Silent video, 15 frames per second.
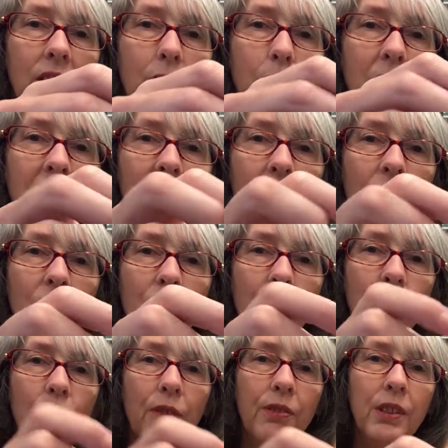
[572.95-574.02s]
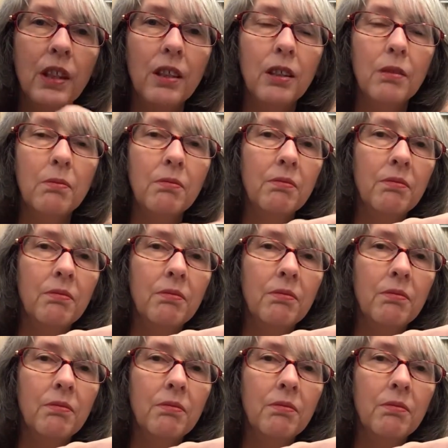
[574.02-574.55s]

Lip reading: bling and I just offset them.